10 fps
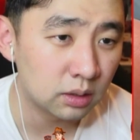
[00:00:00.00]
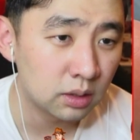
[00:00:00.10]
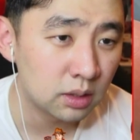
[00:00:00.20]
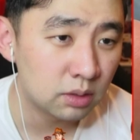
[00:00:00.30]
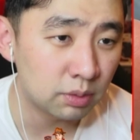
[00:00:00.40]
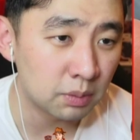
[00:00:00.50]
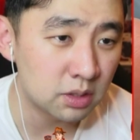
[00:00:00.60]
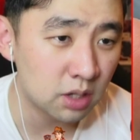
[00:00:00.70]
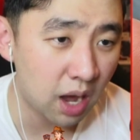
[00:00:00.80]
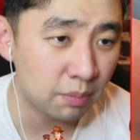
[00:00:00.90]
from the
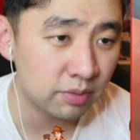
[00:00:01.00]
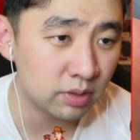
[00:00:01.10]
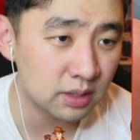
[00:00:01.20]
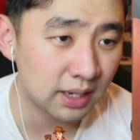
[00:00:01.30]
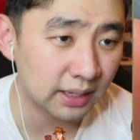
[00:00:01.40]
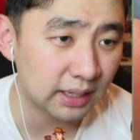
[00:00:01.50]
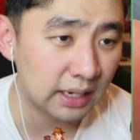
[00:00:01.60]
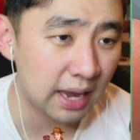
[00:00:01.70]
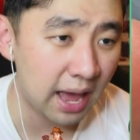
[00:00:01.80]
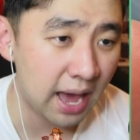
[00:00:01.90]
top of your deck and
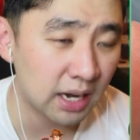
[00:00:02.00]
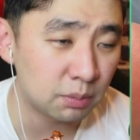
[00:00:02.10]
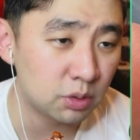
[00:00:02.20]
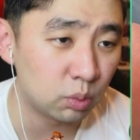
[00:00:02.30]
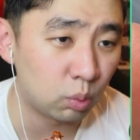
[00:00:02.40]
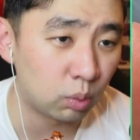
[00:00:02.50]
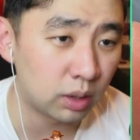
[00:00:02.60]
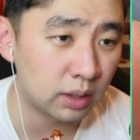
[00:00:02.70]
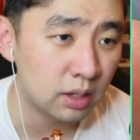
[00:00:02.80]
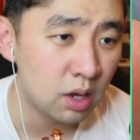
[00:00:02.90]
add up to
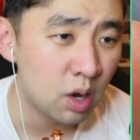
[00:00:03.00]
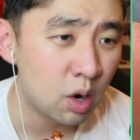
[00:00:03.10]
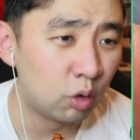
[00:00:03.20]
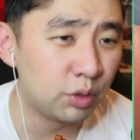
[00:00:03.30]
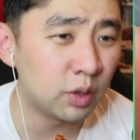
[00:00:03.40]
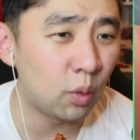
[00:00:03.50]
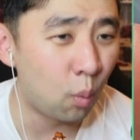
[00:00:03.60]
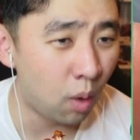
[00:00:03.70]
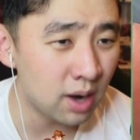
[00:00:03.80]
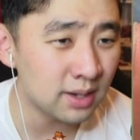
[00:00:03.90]
1. Reveal
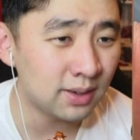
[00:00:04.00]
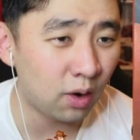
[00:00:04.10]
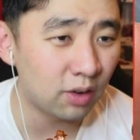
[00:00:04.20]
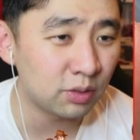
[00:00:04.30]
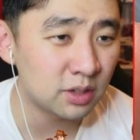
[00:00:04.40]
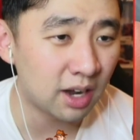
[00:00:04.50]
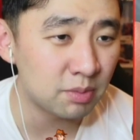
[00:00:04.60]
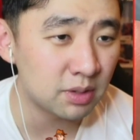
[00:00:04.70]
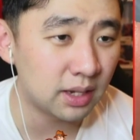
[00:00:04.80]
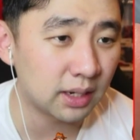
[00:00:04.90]
1 card from the top of
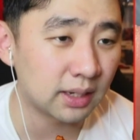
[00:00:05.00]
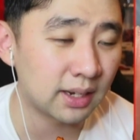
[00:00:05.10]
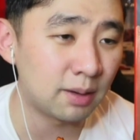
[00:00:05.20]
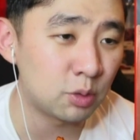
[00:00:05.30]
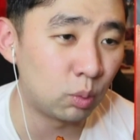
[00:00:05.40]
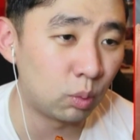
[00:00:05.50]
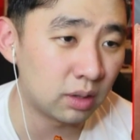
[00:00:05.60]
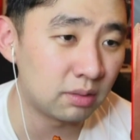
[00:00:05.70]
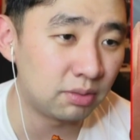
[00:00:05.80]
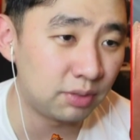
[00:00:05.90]
your deck and add up to
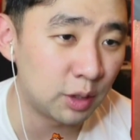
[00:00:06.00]
1 film